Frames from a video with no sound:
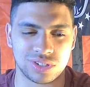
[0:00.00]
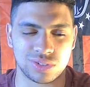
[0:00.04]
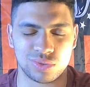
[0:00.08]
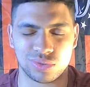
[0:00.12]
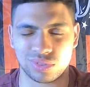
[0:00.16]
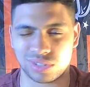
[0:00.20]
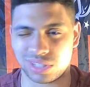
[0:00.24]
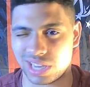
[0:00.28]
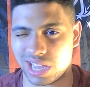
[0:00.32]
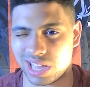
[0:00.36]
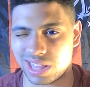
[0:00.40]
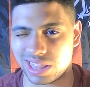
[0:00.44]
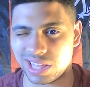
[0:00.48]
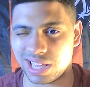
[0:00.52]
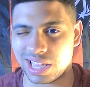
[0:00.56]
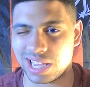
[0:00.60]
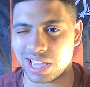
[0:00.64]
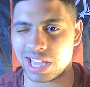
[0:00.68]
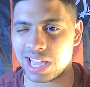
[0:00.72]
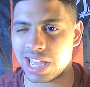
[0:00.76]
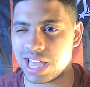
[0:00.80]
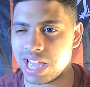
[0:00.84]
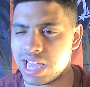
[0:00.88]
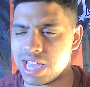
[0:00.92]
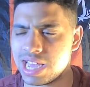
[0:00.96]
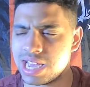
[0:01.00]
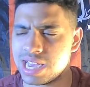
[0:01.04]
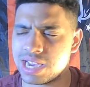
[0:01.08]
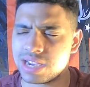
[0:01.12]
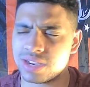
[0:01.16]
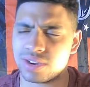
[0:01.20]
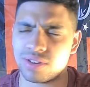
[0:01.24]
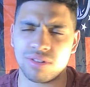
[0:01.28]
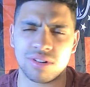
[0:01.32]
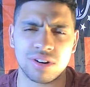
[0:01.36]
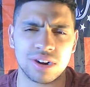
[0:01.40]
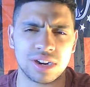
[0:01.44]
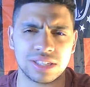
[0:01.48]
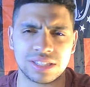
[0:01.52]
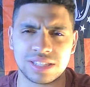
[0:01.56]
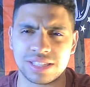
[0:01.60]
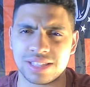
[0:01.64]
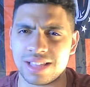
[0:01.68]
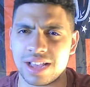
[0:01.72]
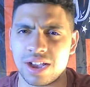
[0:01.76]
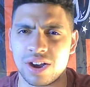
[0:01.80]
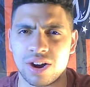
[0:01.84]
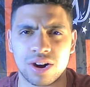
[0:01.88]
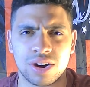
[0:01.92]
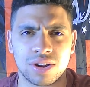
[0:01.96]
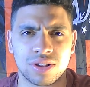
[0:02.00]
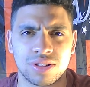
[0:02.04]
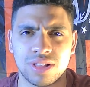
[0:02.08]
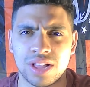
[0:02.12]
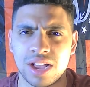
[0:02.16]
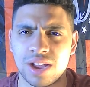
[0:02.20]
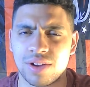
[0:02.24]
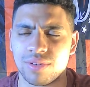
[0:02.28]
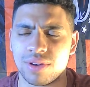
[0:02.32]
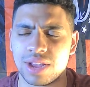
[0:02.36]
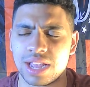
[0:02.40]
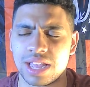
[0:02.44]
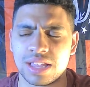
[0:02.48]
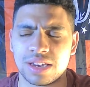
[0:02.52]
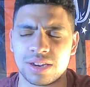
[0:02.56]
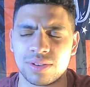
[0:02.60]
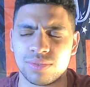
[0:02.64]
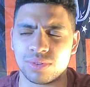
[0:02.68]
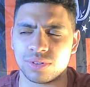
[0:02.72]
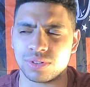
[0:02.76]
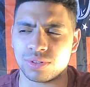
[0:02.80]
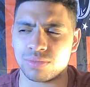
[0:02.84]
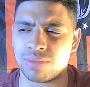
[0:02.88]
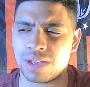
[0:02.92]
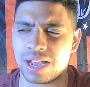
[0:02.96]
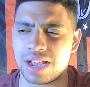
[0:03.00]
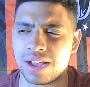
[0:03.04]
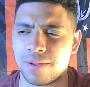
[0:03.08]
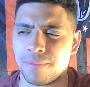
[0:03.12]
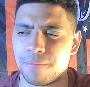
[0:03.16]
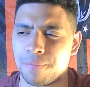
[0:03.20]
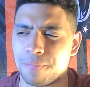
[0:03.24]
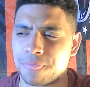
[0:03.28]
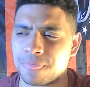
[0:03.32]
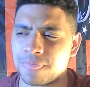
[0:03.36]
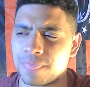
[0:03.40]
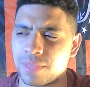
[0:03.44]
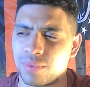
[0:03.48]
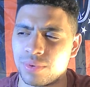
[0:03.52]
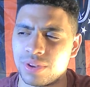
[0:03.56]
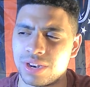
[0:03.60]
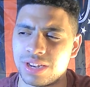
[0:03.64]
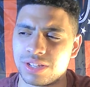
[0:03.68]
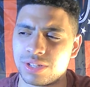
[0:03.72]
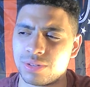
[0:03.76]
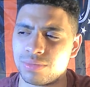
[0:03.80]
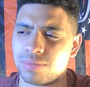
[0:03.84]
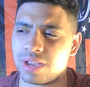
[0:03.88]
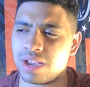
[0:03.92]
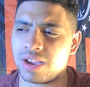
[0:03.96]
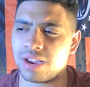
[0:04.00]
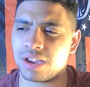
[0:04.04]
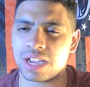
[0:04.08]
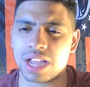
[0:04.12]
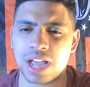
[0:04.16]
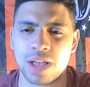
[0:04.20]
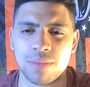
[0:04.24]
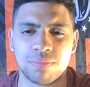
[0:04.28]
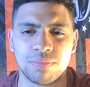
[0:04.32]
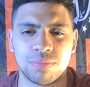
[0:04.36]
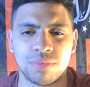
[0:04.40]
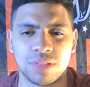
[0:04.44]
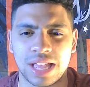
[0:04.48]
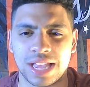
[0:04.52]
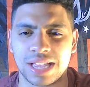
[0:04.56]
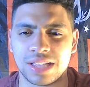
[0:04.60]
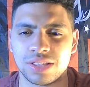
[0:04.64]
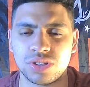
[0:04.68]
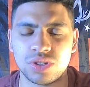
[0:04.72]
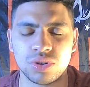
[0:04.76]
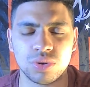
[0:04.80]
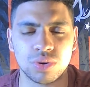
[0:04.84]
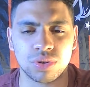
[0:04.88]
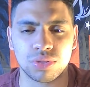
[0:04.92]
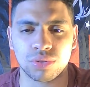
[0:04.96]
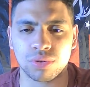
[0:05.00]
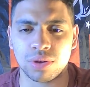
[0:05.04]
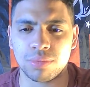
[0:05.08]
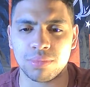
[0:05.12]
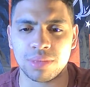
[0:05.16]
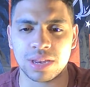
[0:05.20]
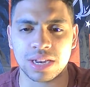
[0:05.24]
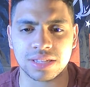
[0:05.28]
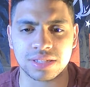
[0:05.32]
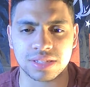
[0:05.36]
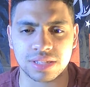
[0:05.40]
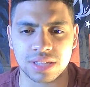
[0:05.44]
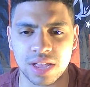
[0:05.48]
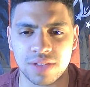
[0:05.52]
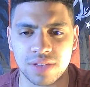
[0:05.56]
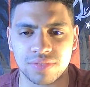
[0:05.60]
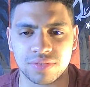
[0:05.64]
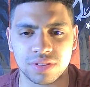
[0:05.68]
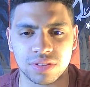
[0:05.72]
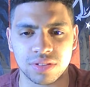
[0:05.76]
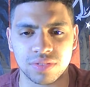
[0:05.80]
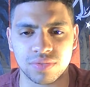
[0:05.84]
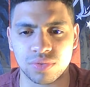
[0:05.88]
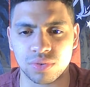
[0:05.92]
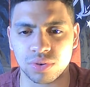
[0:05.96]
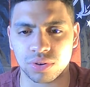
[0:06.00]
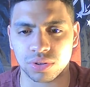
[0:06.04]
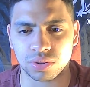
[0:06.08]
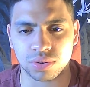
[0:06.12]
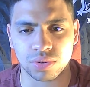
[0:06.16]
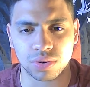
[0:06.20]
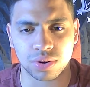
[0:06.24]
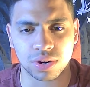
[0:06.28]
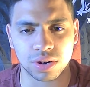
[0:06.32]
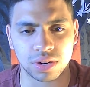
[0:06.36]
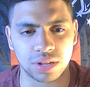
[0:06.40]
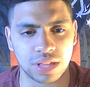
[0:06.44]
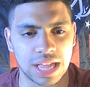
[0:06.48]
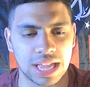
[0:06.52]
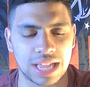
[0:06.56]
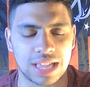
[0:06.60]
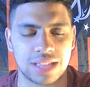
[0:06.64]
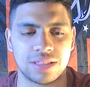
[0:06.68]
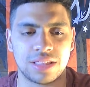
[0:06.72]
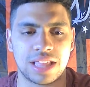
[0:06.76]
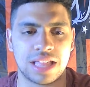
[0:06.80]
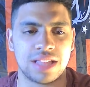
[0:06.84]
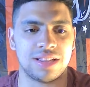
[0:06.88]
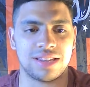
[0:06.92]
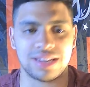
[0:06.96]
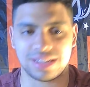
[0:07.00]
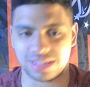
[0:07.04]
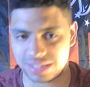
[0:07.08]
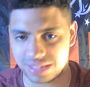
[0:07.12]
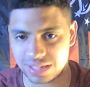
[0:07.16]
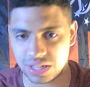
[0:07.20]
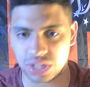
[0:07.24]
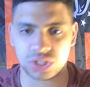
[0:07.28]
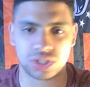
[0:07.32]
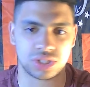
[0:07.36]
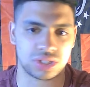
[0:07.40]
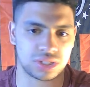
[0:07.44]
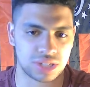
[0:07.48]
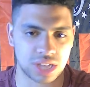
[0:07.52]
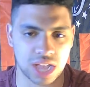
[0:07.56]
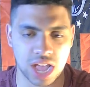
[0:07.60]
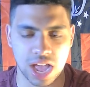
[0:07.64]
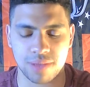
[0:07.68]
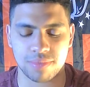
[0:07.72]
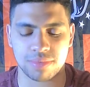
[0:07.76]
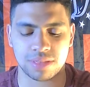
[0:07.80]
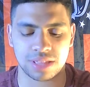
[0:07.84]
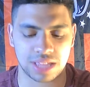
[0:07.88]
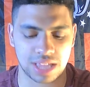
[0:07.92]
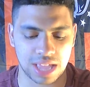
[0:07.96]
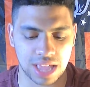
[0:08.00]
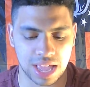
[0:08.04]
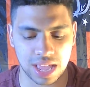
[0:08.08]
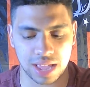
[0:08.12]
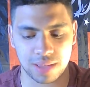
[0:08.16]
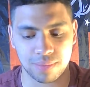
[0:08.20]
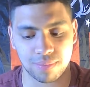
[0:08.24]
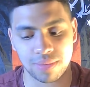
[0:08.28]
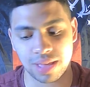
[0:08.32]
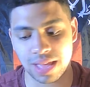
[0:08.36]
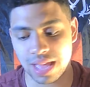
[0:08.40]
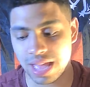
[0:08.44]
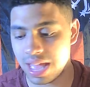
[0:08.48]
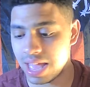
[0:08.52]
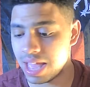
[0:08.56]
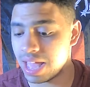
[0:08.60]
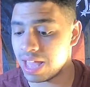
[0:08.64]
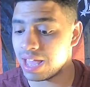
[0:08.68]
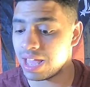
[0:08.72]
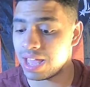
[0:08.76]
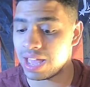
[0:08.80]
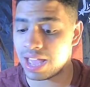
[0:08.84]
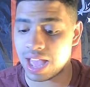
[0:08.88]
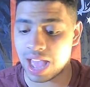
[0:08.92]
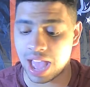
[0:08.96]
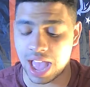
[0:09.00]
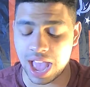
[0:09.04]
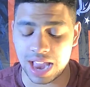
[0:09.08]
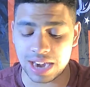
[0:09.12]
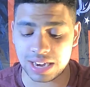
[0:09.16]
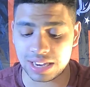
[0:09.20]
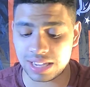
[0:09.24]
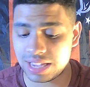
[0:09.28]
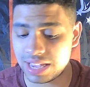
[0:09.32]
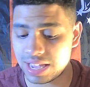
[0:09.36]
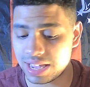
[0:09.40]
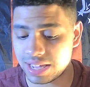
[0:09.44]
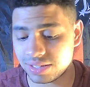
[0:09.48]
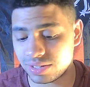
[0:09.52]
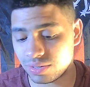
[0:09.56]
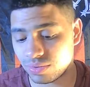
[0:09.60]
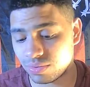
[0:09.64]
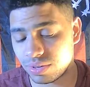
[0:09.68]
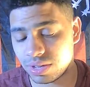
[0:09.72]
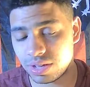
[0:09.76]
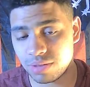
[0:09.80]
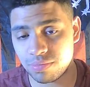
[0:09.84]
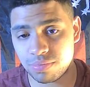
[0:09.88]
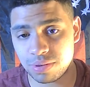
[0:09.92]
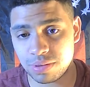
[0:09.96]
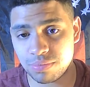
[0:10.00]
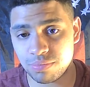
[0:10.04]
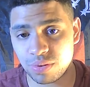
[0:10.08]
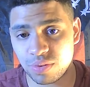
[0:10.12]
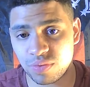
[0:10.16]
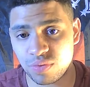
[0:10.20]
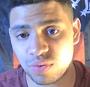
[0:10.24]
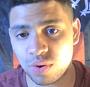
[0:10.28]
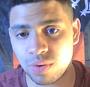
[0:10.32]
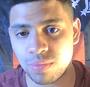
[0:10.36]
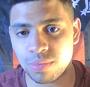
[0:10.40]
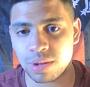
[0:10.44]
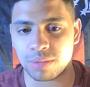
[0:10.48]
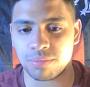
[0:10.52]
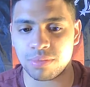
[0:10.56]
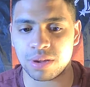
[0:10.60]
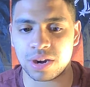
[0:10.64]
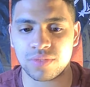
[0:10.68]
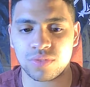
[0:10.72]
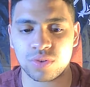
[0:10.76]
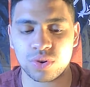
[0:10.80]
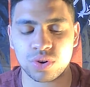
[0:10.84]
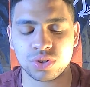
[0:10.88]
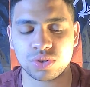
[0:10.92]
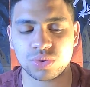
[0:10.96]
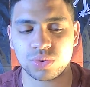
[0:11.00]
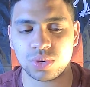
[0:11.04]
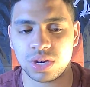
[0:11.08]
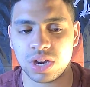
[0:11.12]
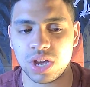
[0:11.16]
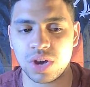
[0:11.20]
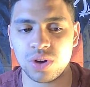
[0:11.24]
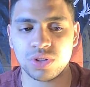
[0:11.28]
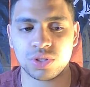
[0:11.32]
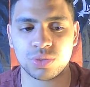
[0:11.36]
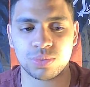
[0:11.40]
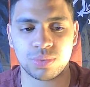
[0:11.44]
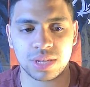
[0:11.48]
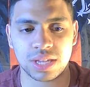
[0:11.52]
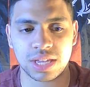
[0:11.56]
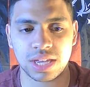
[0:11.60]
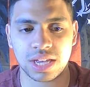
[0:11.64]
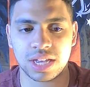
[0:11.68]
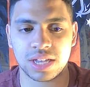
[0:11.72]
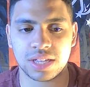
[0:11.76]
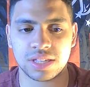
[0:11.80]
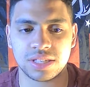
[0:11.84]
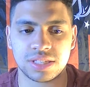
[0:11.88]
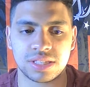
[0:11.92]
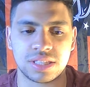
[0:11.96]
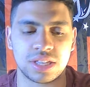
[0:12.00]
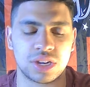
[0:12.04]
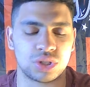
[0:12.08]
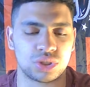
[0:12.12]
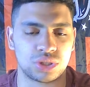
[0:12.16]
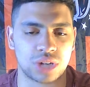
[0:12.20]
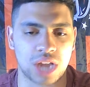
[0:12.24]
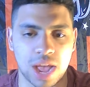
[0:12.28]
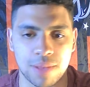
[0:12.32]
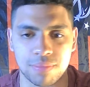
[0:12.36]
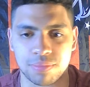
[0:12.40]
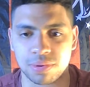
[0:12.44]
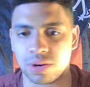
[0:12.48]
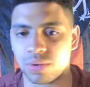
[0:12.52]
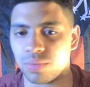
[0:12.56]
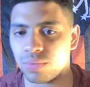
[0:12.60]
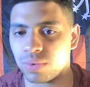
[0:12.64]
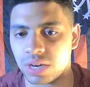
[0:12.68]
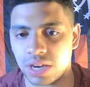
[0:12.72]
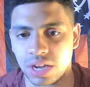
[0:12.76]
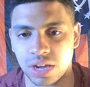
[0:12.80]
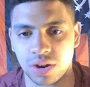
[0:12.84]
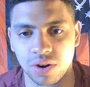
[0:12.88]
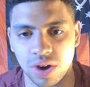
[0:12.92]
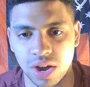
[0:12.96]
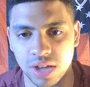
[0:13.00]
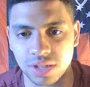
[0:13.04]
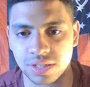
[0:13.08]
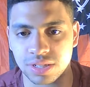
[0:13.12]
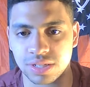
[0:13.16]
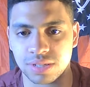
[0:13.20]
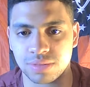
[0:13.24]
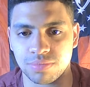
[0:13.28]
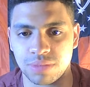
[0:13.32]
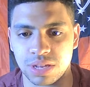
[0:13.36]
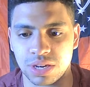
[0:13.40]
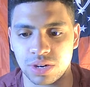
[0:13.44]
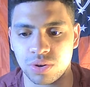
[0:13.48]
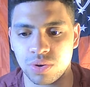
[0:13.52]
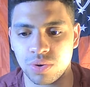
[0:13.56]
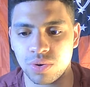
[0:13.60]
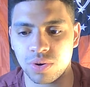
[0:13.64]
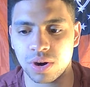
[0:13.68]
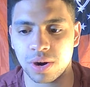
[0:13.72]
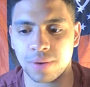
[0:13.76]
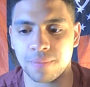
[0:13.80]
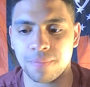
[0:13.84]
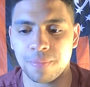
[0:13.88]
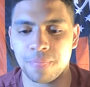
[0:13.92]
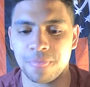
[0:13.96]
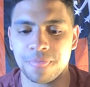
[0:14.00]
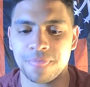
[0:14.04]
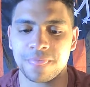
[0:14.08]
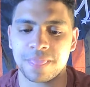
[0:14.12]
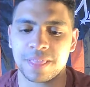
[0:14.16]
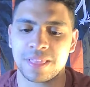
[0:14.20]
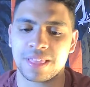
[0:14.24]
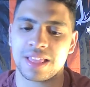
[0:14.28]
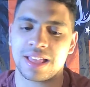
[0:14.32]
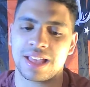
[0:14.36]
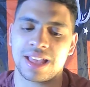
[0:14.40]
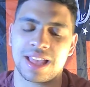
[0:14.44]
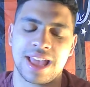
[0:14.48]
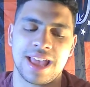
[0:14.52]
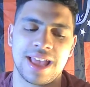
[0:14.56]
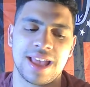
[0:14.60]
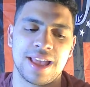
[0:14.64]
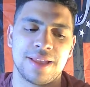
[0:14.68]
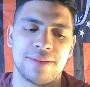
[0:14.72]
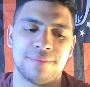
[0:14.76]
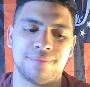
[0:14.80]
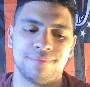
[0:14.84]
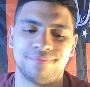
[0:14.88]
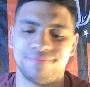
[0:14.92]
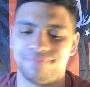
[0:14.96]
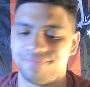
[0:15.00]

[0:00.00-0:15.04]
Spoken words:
which I think, according to the article I read, it was about when it's about a couple, like 2 or 3 minutes left in the fourth quarter, like the decision time of the game. And he hasn't really been performing, but of course we know it's because they're trapping him when he crosses midcourt. And